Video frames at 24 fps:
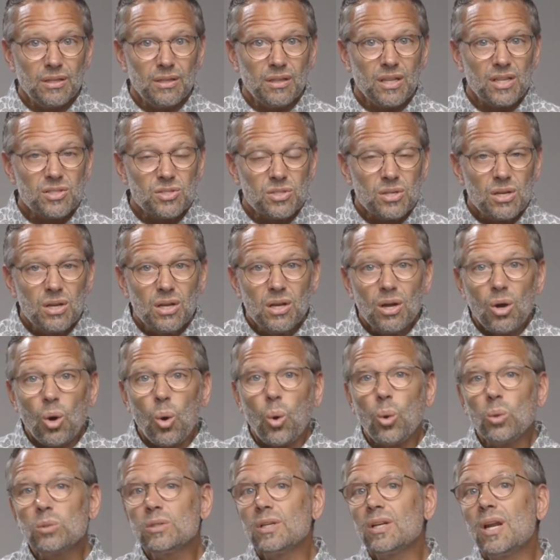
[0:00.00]
Let's
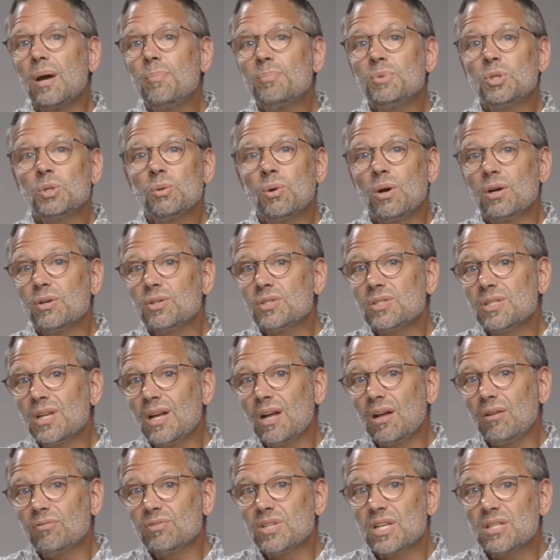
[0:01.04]
hold it up to
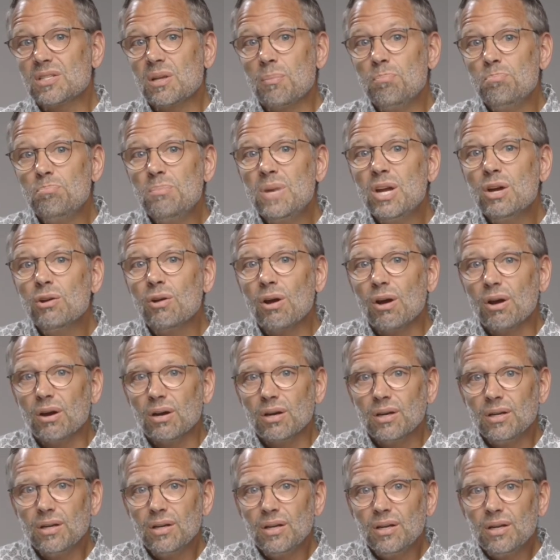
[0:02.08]
ourselves as a
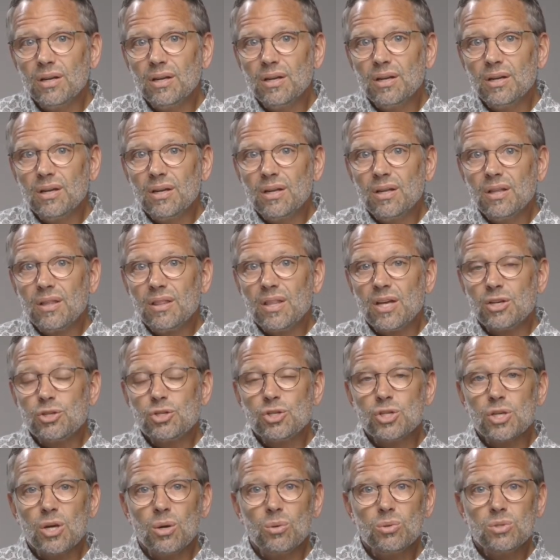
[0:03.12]
mirror that
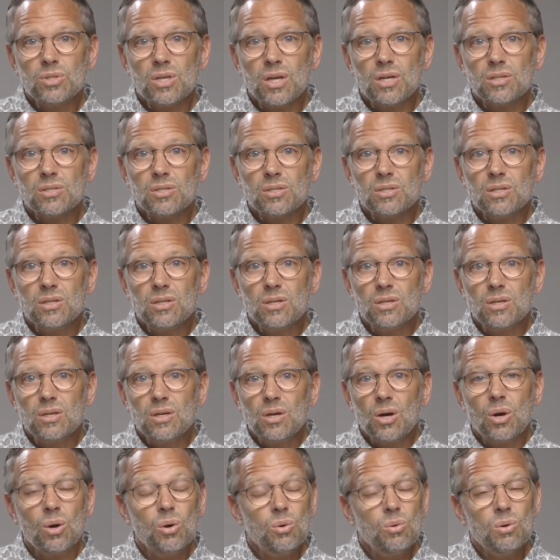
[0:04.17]
shows us
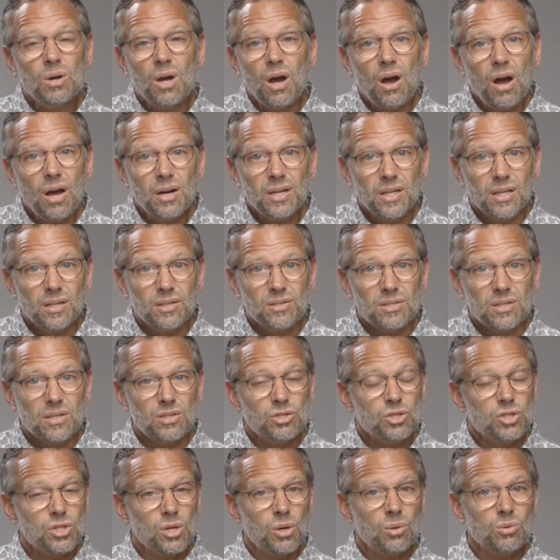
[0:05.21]
who God is
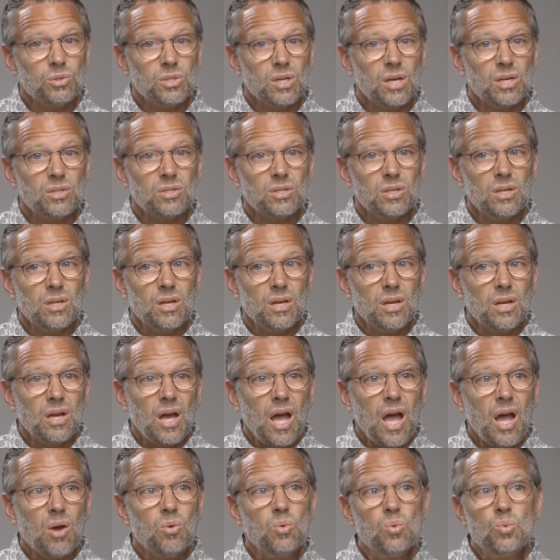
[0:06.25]
and shows us
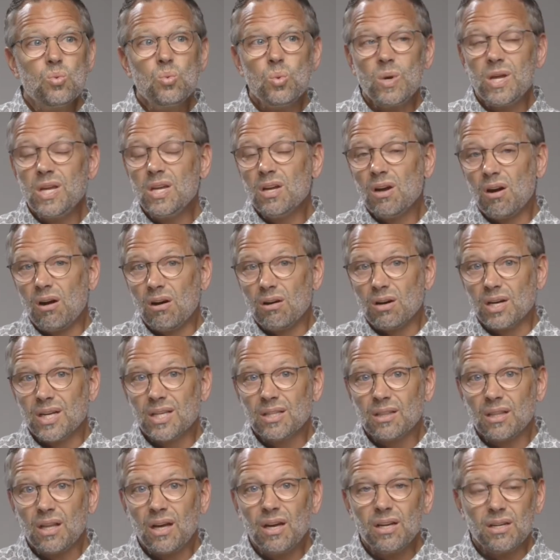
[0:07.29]
who we are
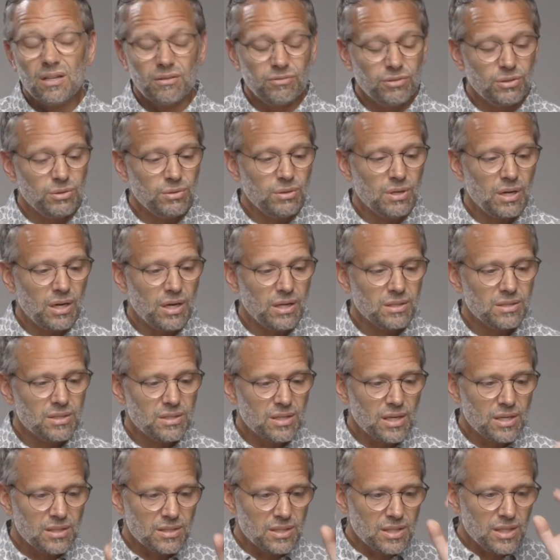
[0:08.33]
in light of who God
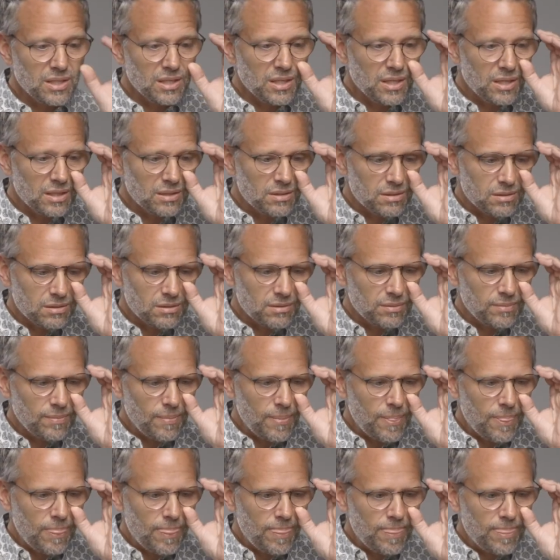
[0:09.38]
says he is.
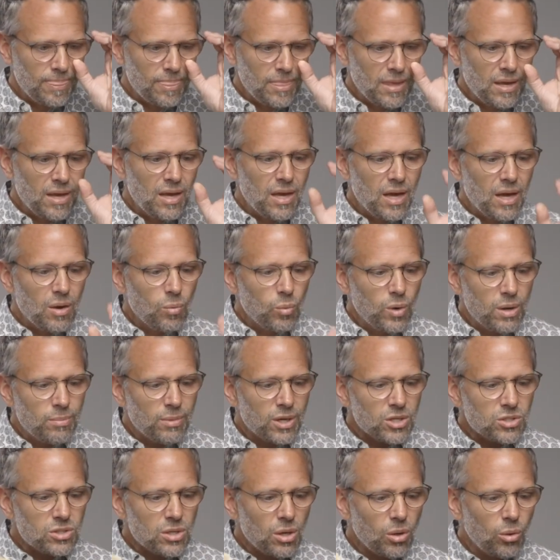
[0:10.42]
We
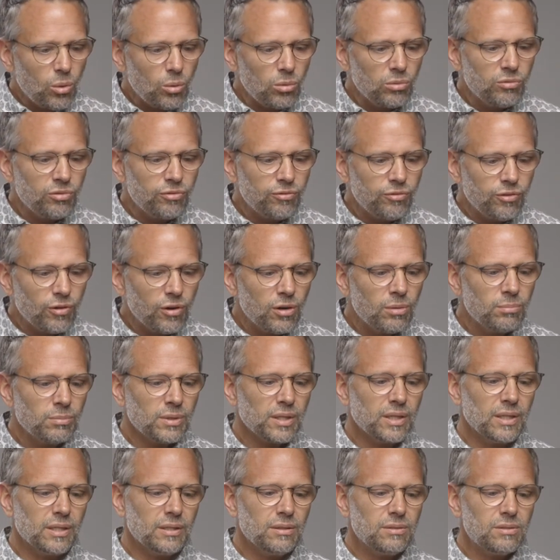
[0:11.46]
must hold
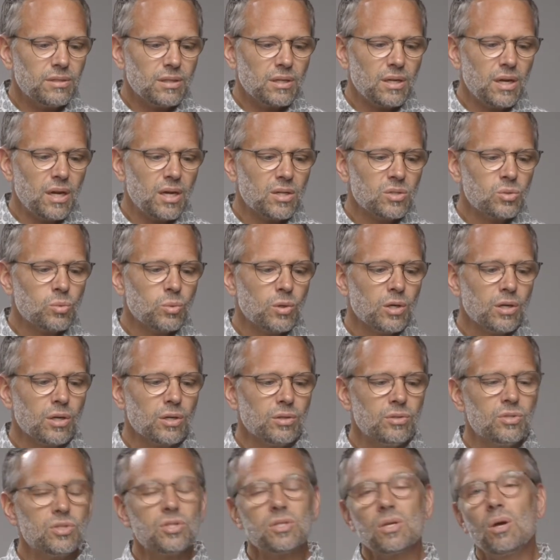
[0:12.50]
firmly to God's
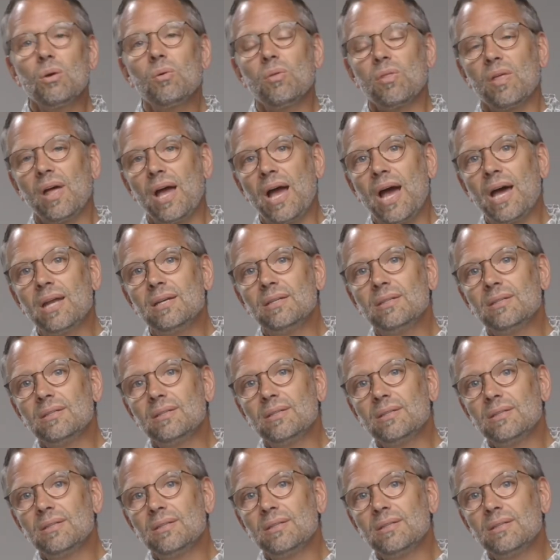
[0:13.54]
word so that